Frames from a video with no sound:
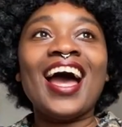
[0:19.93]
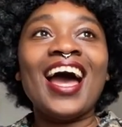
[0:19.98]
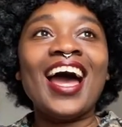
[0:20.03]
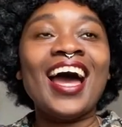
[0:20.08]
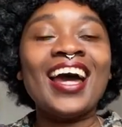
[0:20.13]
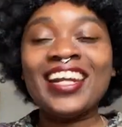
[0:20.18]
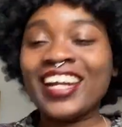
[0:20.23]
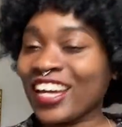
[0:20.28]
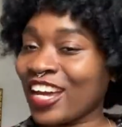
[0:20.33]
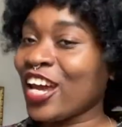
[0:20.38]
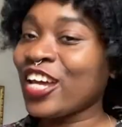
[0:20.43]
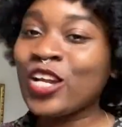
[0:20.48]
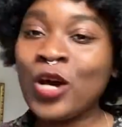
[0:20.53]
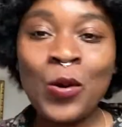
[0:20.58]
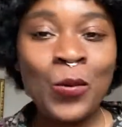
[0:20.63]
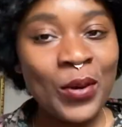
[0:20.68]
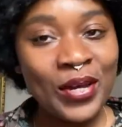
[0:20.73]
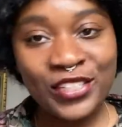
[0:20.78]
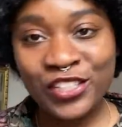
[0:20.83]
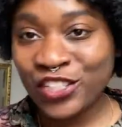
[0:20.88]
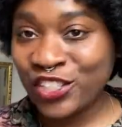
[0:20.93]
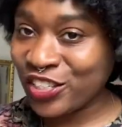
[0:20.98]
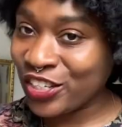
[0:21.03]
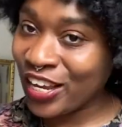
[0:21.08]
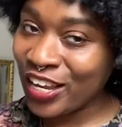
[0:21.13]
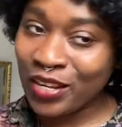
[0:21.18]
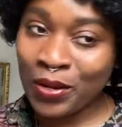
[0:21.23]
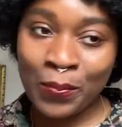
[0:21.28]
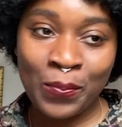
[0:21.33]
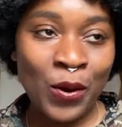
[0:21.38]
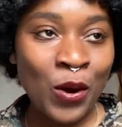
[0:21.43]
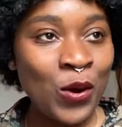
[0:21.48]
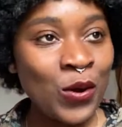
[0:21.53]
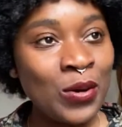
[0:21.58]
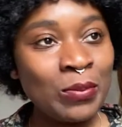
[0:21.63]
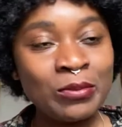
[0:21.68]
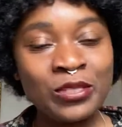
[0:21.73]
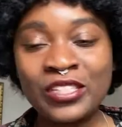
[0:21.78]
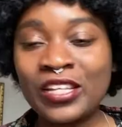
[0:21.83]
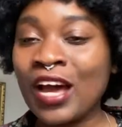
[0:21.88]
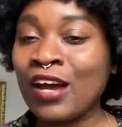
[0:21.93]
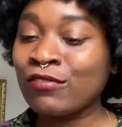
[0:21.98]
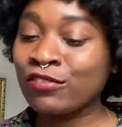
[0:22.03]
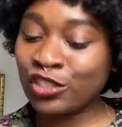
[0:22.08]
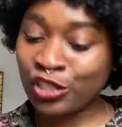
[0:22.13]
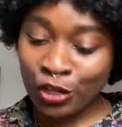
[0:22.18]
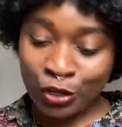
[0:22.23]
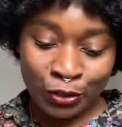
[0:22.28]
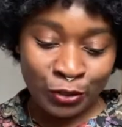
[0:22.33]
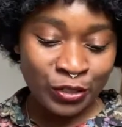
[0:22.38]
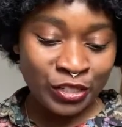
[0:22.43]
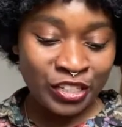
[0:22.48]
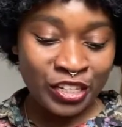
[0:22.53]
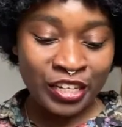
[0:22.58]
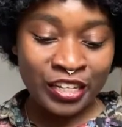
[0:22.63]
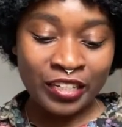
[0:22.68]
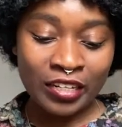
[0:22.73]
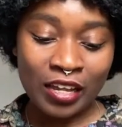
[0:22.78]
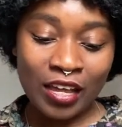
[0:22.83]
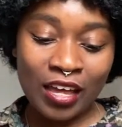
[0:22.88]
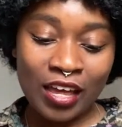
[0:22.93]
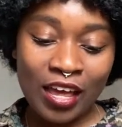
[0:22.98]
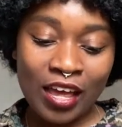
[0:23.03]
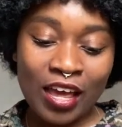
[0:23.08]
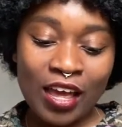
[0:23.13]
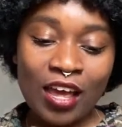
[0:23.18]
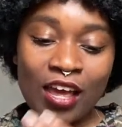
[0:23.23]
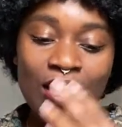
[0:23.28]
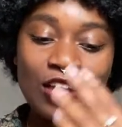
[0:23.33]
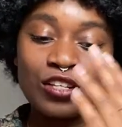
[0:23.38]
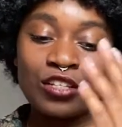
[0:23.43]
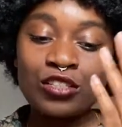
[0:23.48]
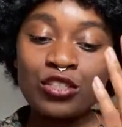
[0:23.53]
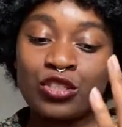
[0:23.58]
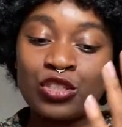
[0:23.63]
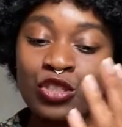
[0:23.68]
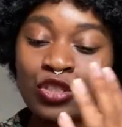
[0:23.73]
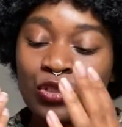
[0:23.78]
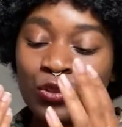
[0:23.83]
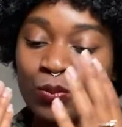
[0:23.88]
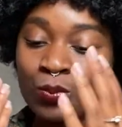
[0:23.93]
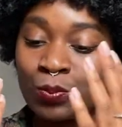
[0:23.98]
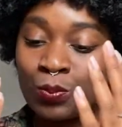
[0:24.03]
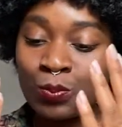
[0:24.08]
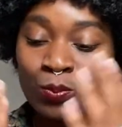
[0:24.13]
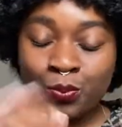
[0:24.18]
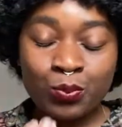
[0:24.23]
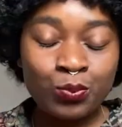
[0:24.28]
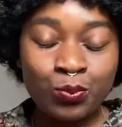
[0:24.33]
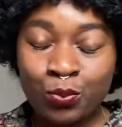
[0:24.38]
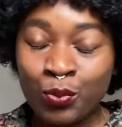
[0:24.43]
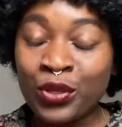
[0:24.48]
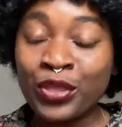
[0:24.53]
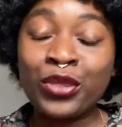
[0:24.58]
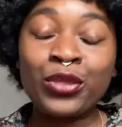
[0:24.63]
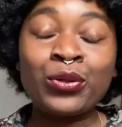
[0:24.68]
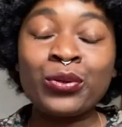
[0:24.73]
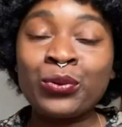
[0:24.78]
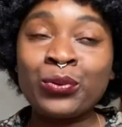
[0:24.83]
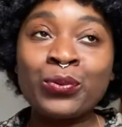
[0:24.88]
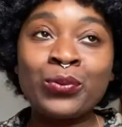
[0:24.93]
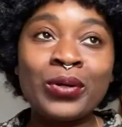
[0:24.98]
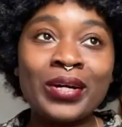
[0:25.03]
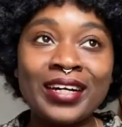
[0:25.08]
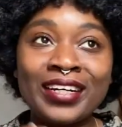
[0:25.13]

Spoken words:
And I cannot wait to share the poems that I've chosen with you.